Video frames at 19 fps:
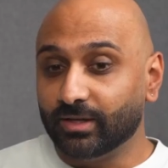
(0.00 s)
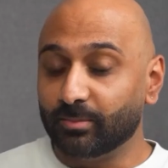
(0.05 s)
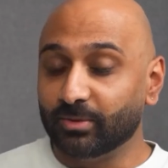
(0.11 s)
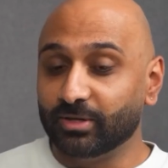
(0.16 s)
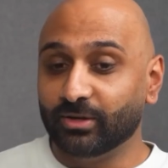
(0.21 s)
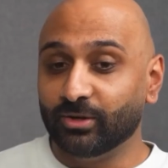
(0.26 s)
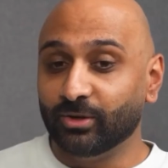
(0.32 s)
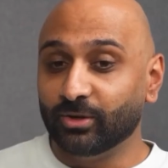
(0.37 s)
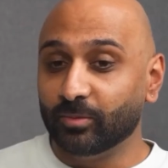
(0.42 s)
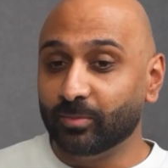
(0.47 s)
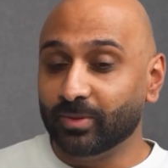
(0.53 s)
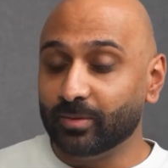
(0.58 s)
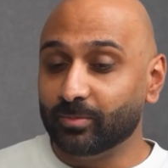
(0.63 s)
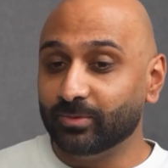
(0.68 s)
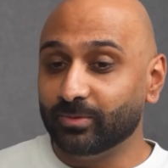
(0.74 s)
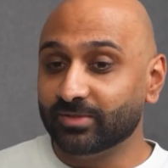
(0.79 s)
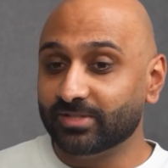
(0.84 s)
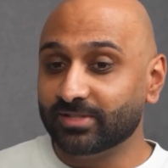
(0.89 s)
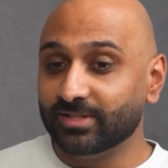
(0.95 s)
I mean, a lot of
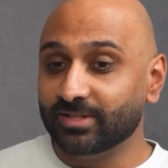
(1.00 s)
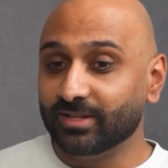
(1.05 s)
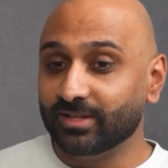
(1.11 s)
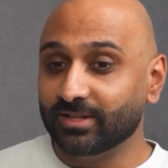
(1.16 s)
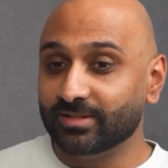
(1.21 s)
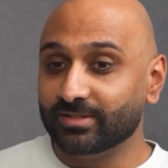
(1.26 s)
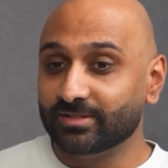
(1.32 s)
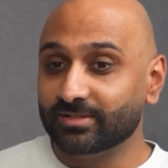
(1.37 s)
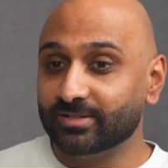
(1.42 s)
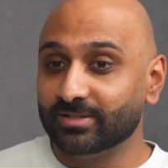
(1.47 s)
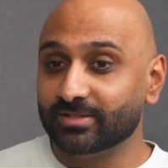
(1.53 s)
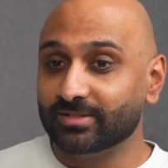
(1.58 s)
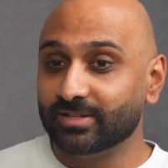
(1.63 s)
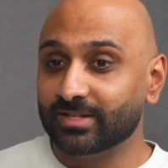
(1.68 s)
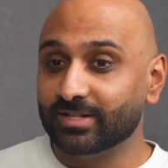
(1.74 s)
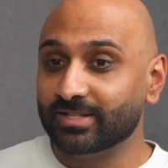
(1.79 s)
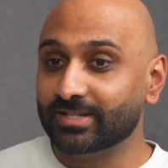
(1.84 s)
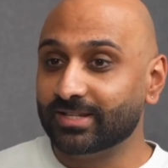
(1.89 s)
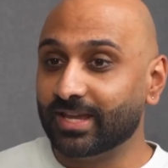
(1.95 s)
people see it as just
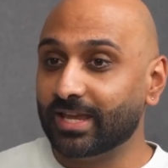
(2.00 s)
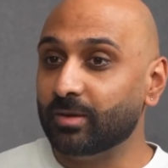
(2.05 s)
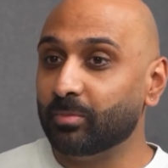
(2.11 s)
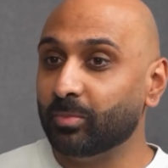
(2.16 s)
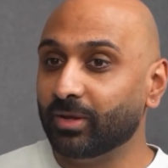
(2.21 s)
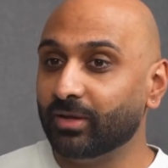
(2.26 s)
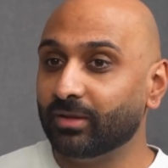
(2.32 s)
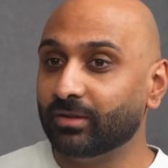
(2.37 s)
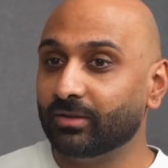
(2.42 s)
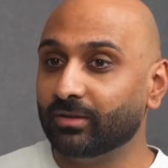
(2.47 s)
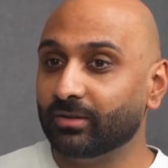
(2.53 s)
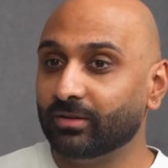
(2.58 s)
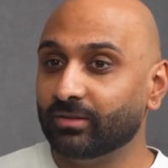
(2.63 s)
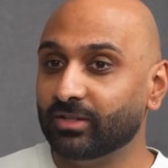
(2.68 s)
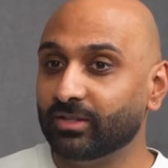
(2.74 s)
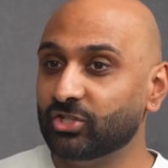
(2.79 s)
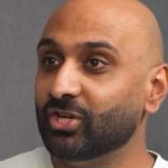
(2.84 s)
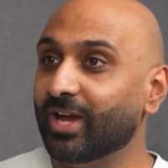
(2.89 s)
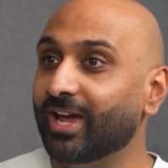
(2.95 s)
escaping
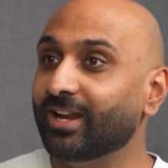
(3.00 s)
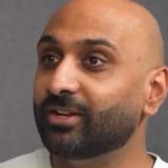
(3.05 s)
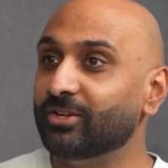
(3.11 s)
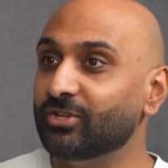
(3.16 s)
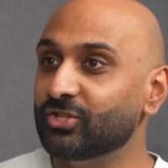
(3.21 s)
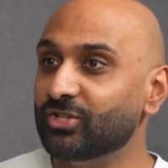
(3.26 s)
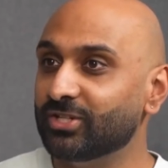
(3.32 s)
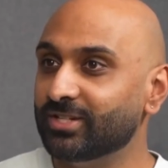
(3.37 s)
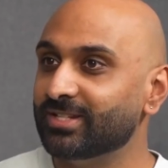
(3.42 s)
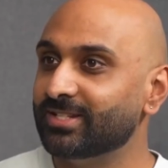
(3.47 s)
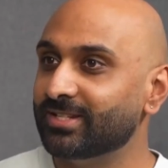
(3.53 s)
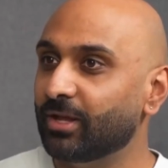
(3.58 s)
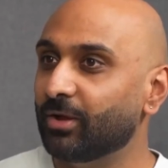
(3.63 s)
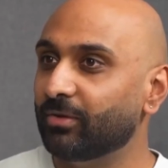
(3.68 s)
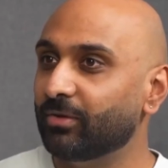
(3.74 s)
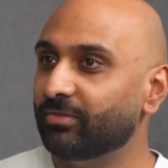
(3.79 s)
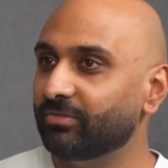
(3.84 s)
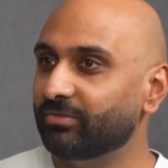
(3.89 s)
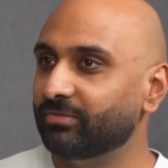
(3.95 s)
the challenge
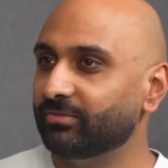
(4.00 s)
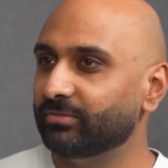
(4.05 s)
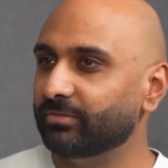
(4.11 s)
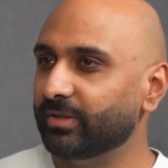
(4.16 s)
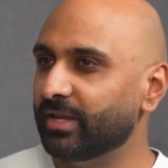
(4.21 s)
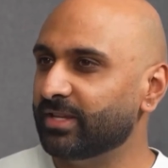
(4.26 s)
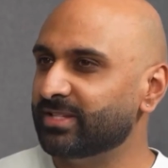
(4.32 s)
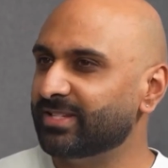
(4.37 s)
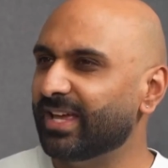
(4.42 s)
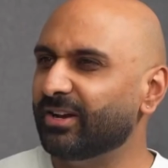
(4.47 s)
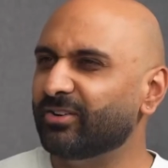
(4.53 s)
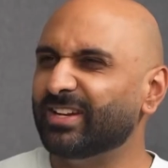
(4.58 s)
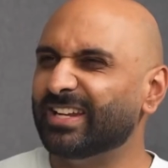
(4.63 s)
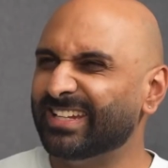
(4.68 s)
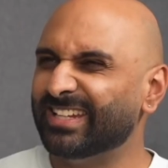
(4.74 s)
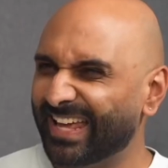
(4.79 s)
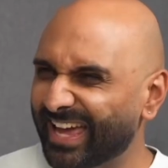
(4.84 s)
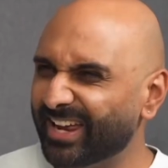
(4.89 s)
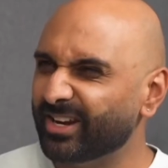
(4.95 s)
itself. Is there any
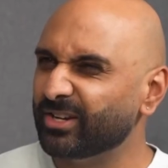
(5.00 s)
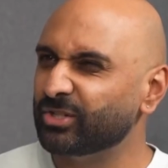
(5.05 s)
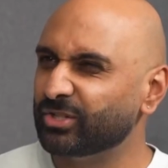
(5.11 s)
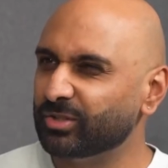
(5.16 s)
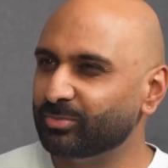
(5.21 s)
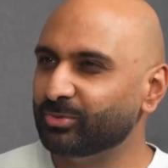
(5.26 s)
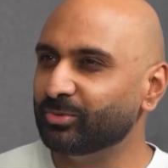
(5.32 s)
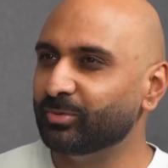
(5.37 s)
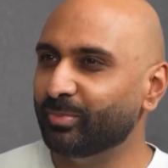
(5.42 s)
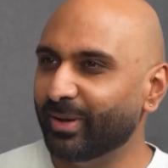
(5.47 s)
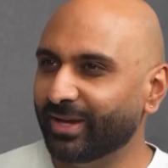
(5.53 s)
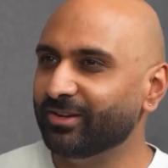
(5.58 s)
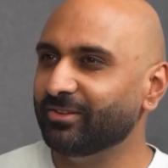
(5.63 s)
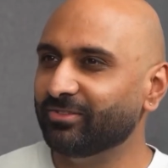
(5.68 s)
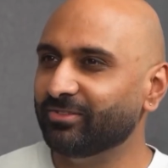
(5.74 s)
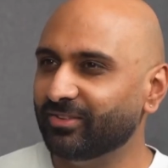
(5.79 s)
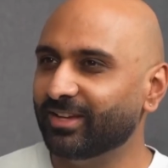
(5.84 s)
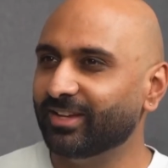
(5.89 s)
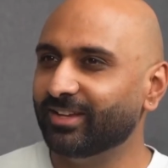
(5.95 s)
tangible
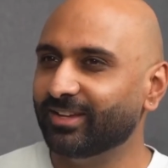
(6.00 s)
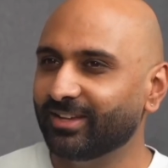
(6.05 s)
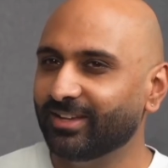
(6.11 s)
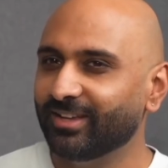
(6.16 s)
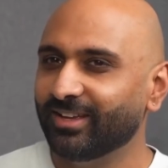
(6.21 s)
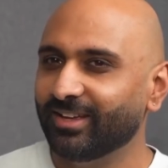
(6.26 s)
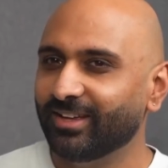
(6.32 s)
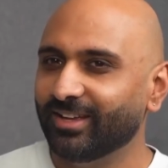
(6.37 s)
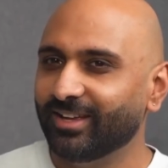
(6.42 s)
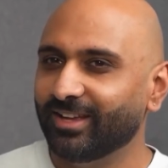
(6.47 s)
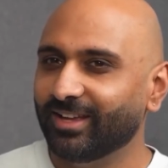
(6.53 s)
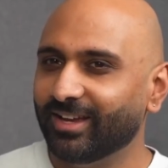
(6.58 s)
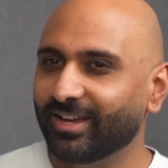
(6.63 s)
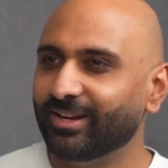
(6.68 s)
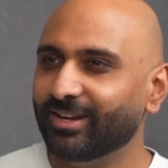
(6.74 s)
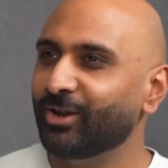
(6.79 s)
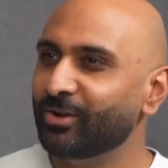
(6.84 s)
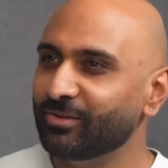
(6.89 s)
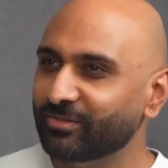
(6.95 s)
benefit?
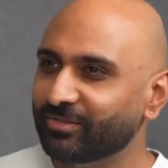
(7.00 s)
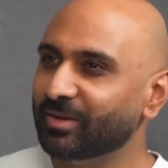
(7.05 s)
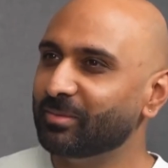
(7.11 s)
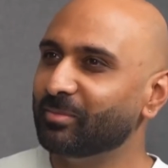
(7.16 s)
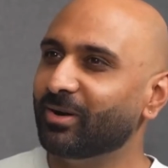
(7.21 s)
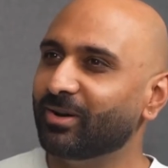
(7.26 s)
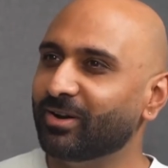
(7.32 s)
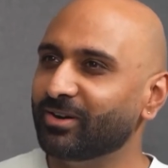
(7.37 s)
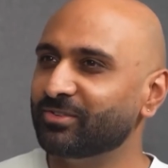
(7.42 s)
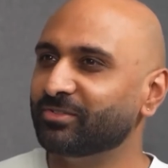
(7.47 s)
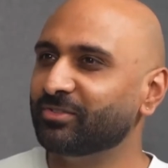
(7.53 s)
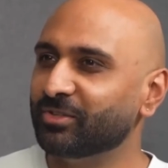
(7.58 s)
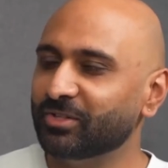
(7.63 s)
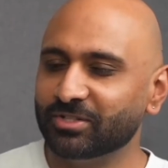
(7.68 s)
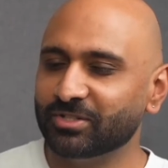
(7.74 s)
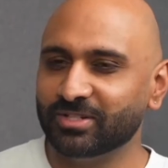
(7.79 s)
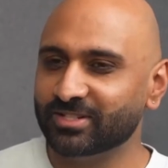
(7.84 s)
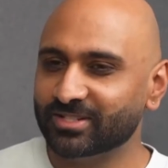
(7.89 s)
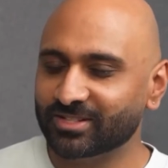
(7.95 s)
And hopefully, Maharaj, for
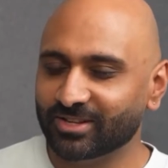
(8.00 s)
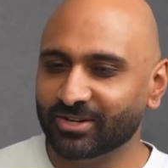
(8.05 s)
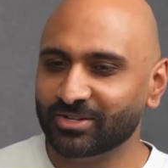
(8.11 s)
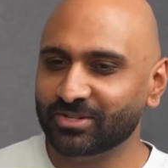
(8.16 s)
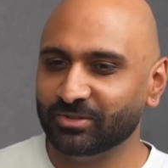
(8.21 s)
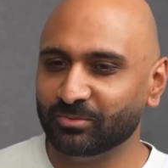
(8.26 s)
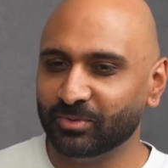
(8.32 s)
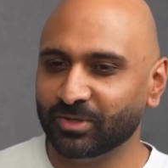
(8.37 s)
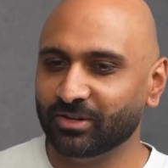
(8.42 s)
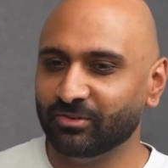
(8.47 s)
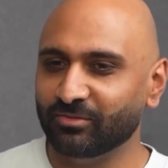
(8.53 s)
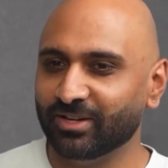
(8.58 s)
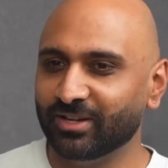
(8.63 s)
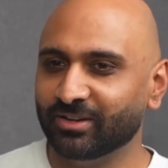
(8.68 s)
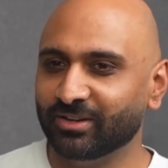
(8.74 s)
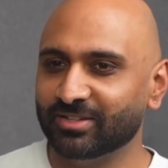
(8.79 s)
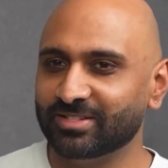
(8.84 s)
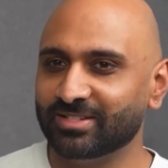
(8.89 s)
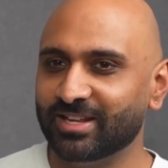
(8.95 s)
this discussion, we can
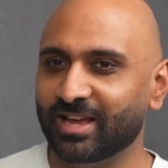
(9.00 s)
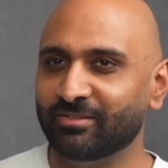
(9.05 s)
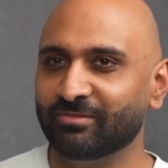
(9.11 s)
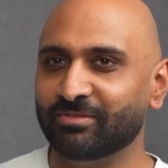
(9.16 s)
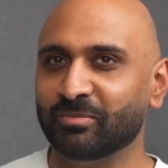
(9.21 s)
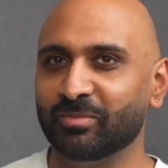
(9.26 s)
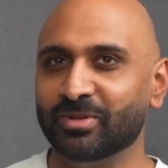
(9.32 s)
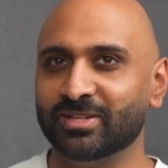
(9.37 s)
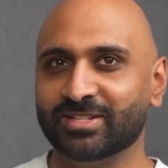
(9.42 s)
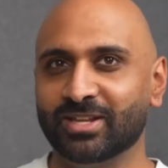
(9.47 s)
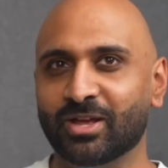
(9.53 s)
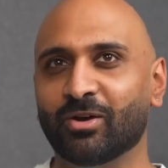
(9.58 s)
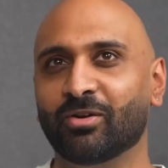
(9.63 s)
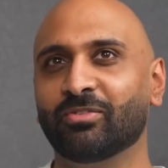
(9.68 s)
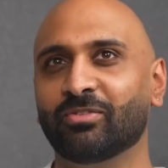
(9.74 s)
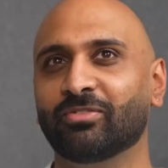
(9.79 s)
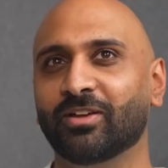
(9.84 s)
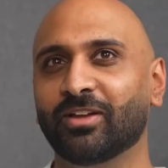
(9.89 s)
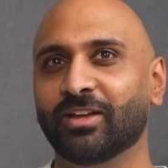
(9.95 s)
really understand from
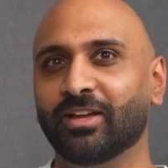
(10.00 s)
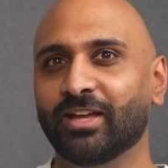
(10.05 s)
yourself,